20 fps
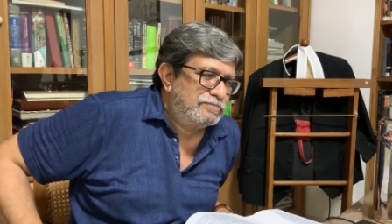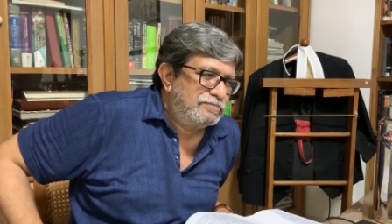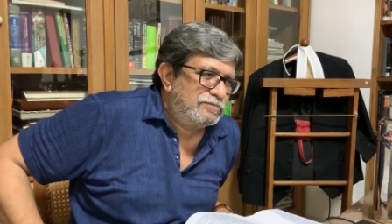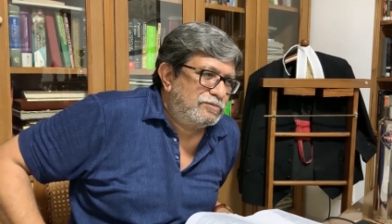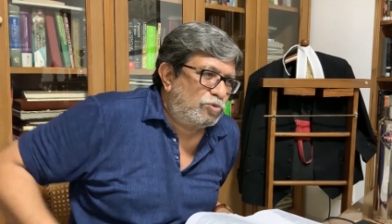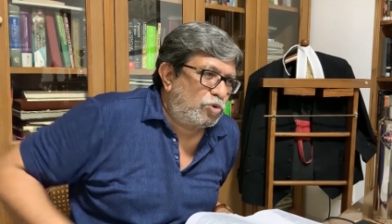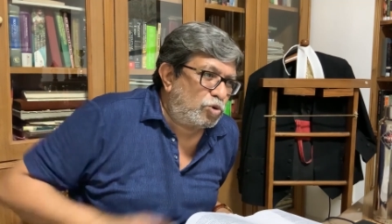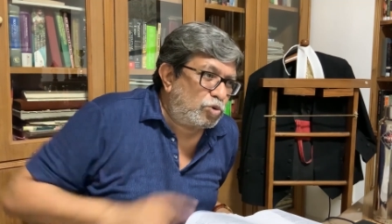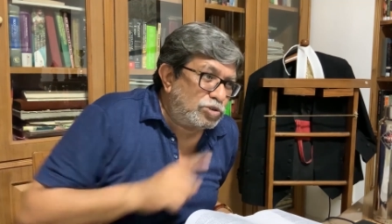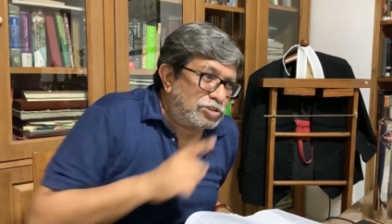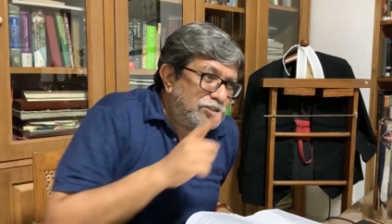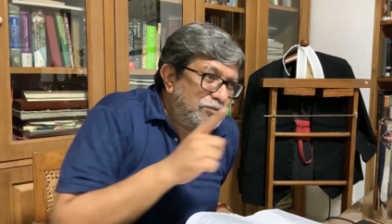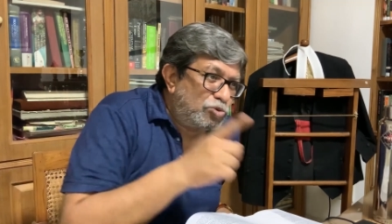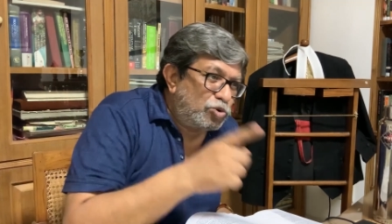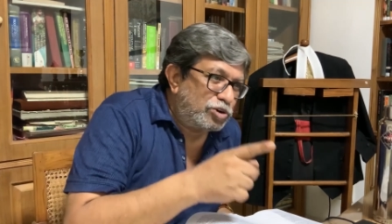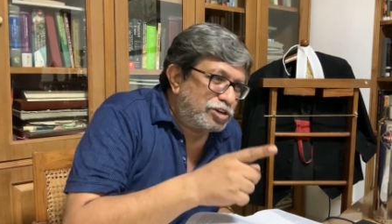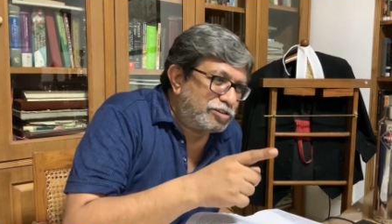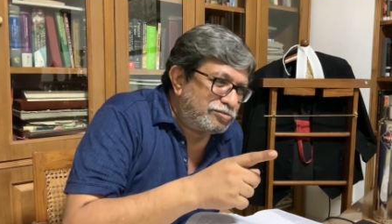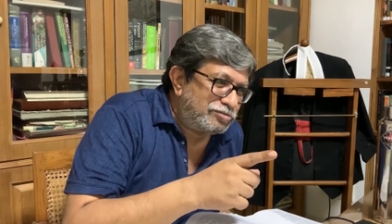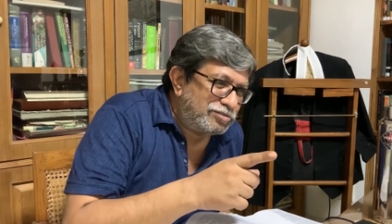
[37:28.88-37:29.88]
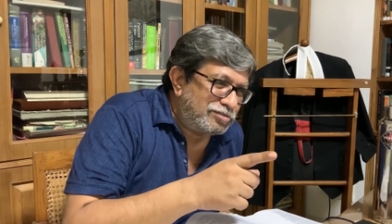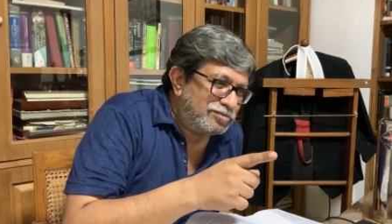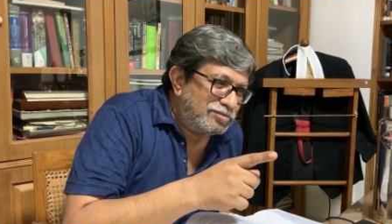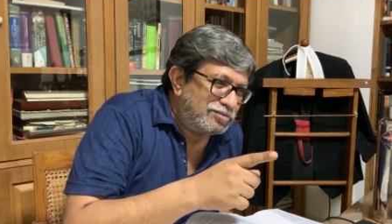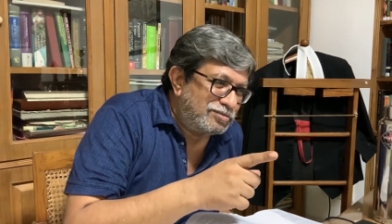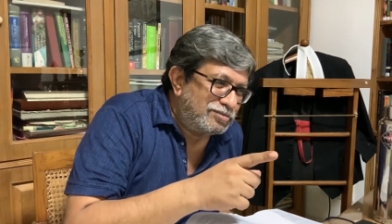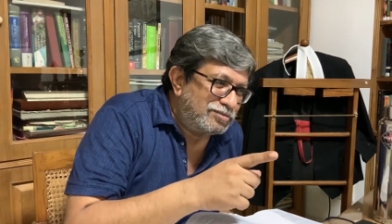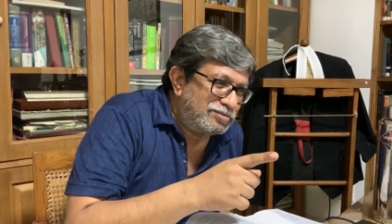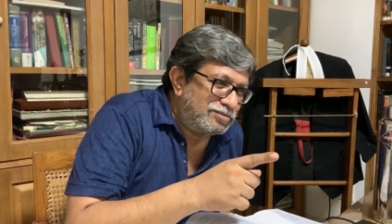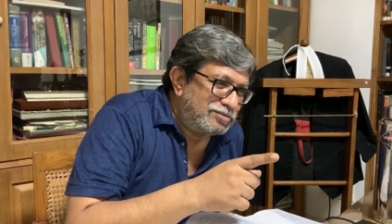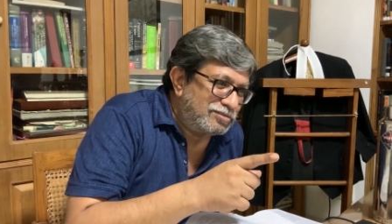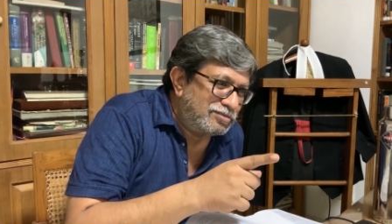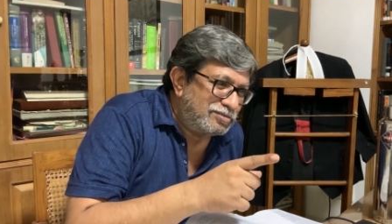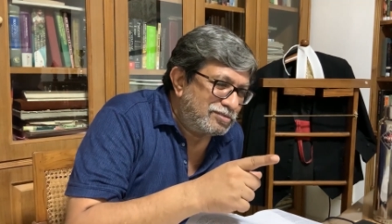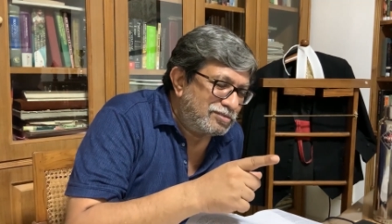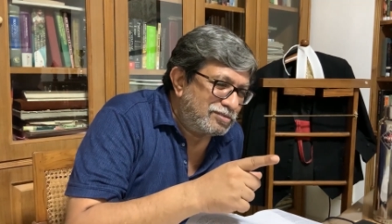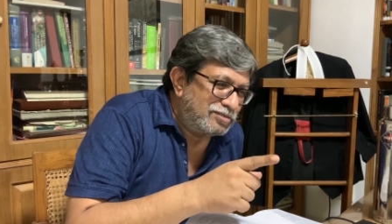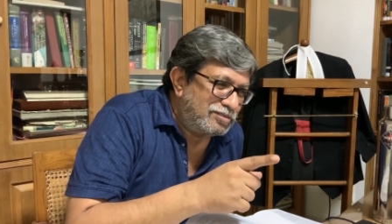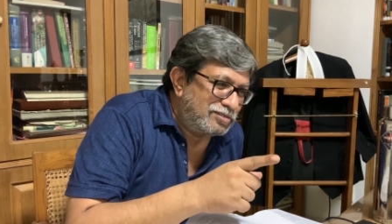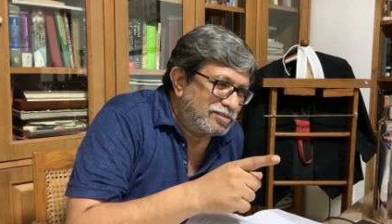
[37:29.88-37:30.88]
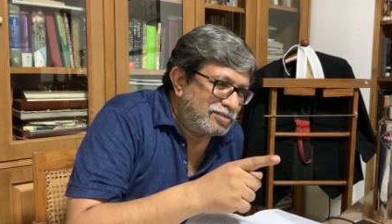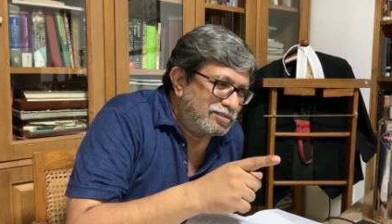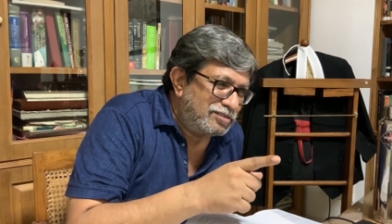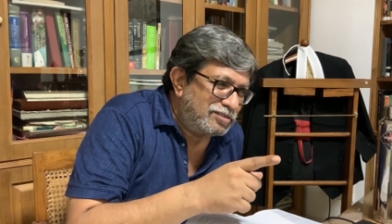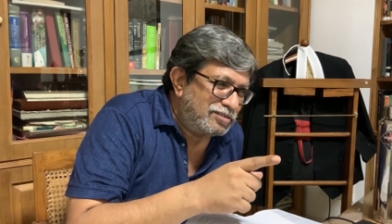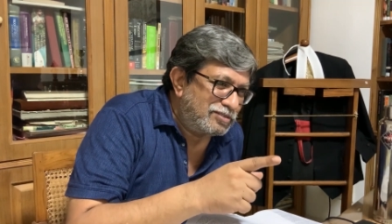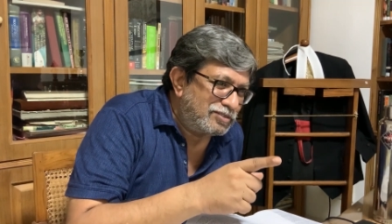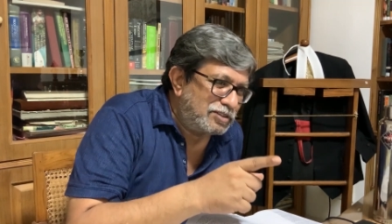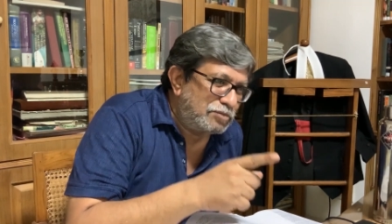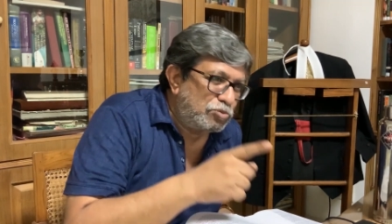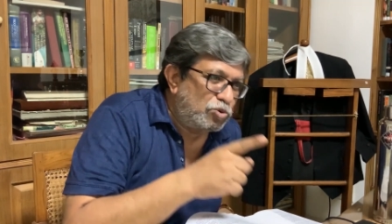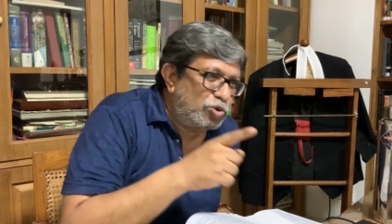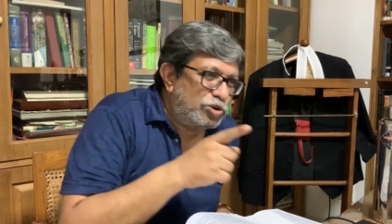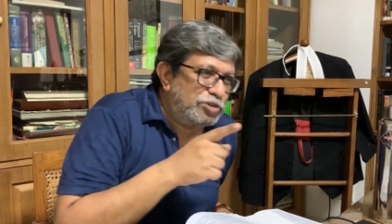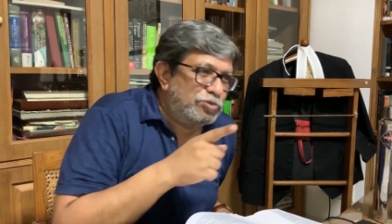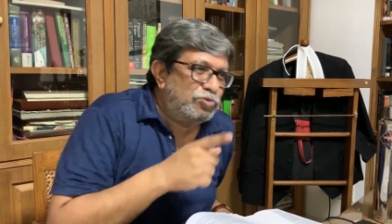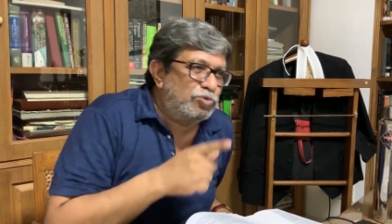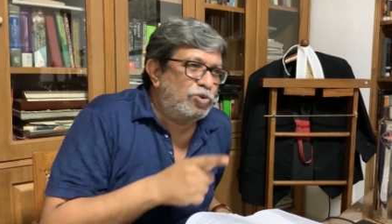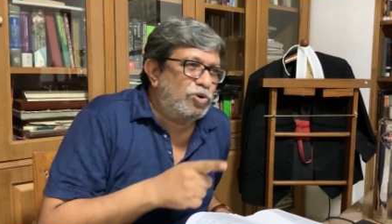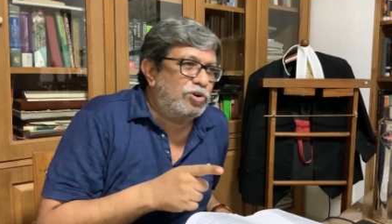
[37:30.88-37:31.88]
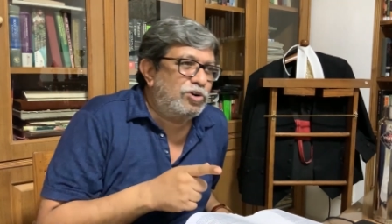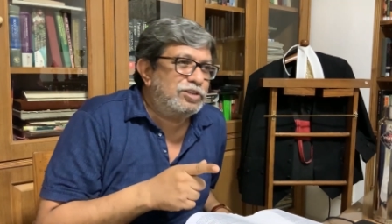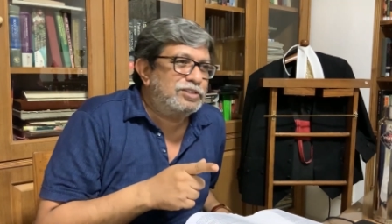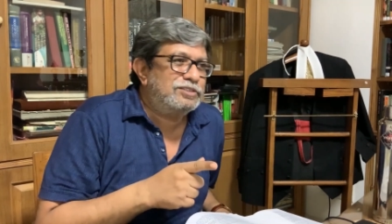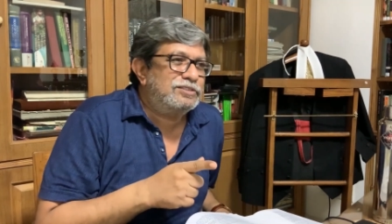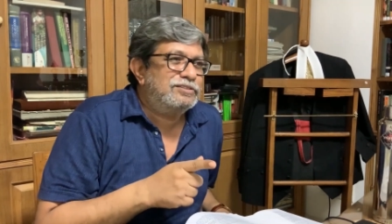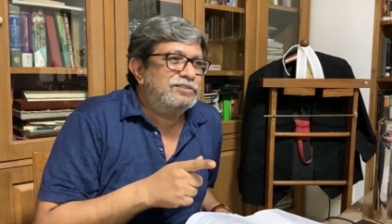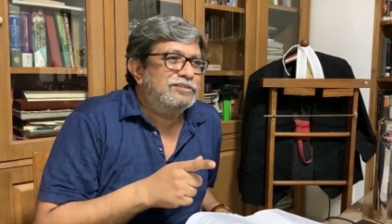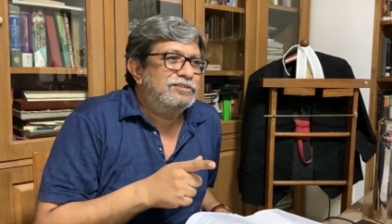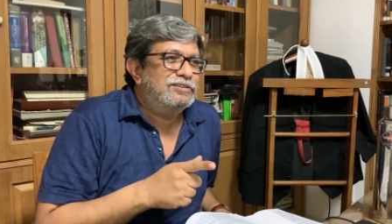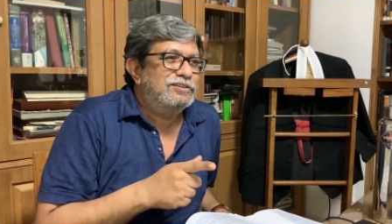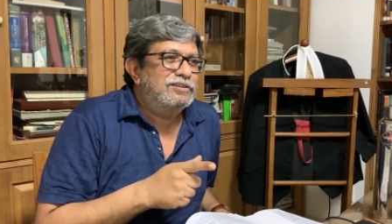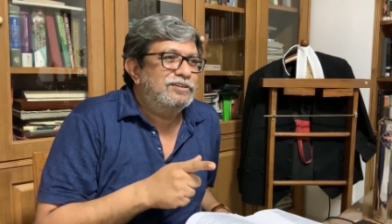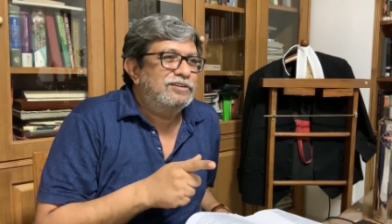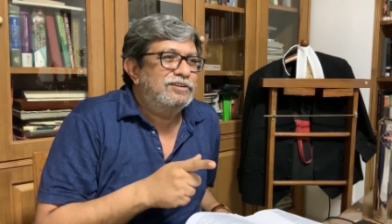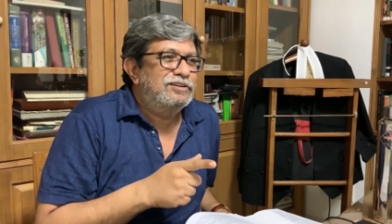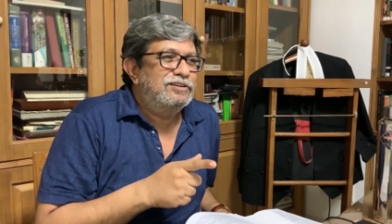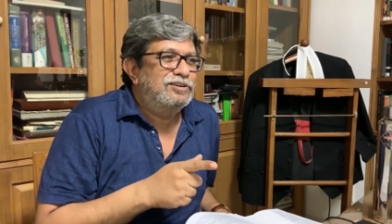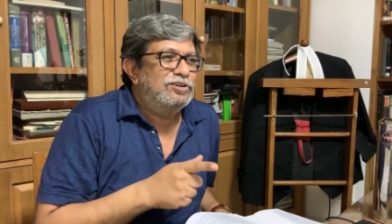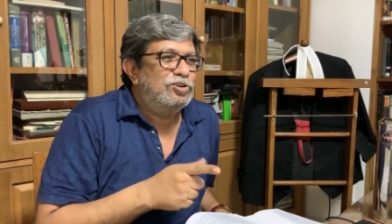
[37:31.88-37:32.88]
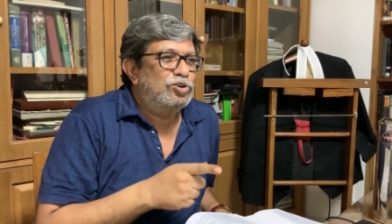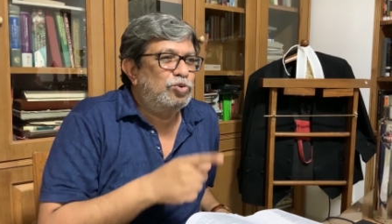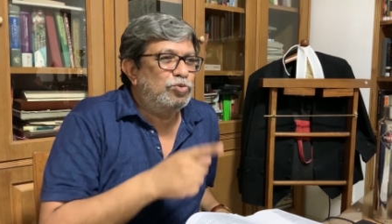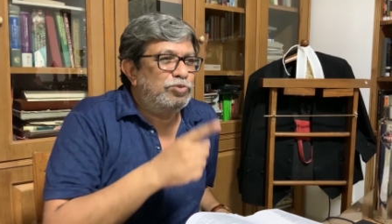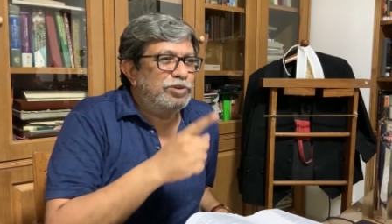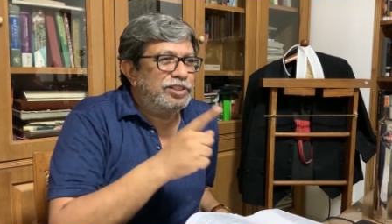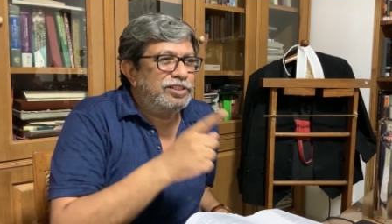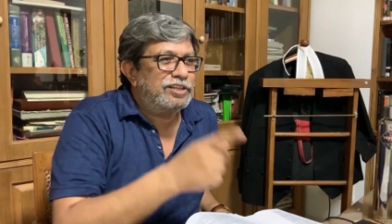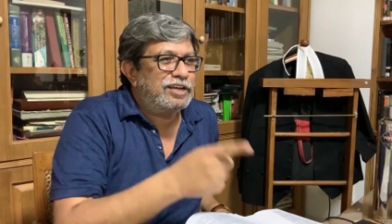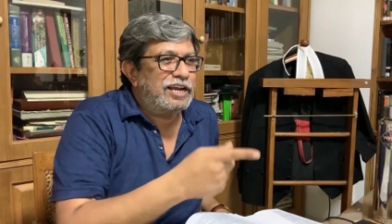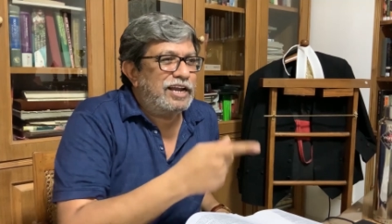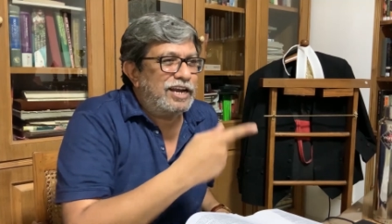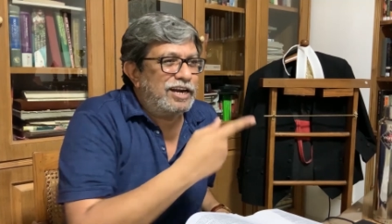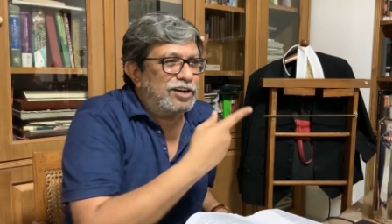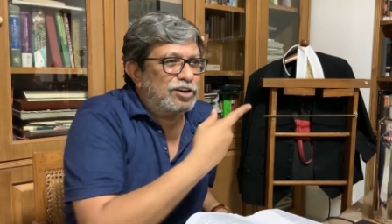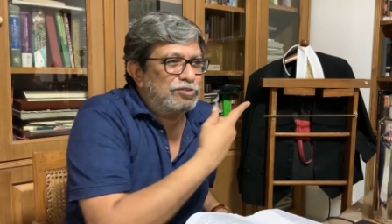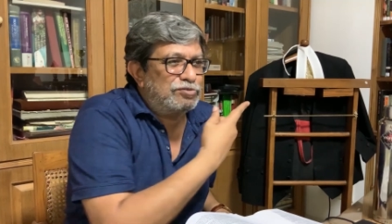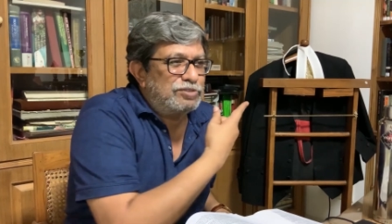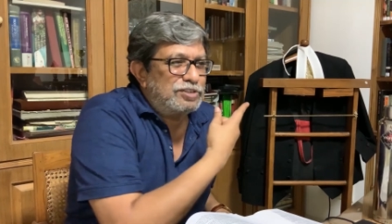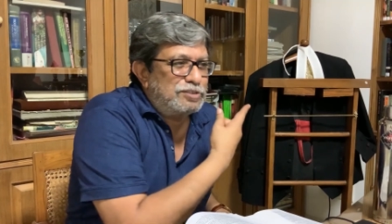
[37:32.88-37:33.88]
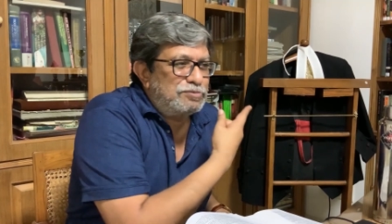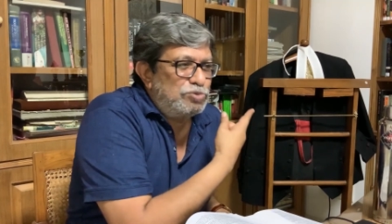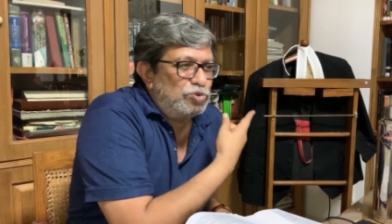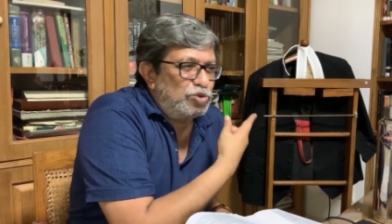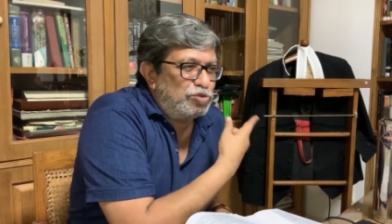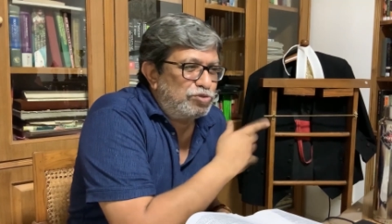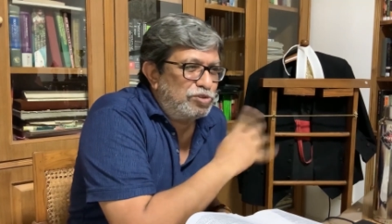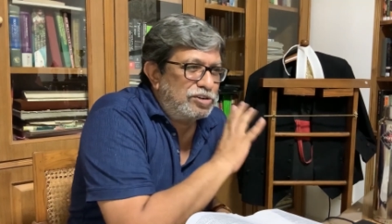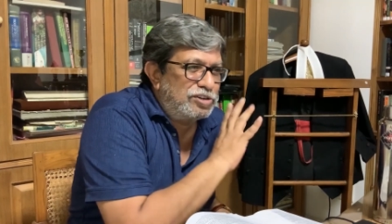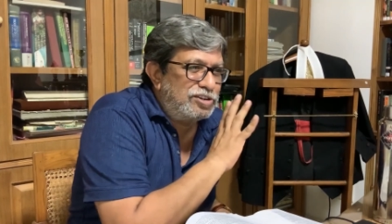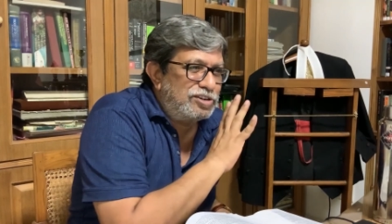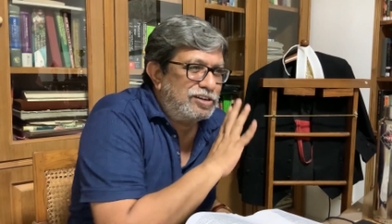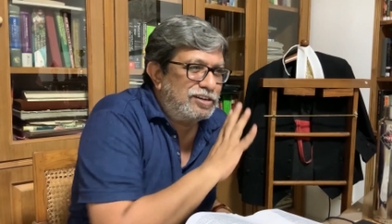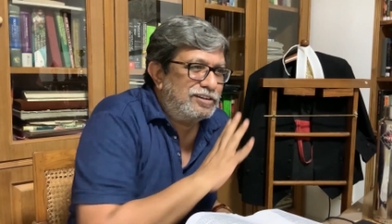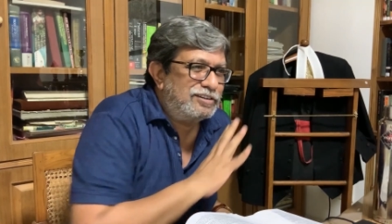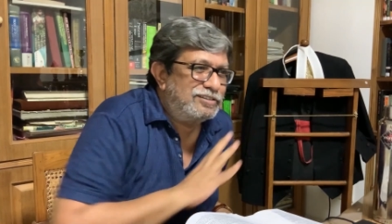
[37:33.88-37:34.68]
What was the motive? The motive was to win the hand of this beautiful girl.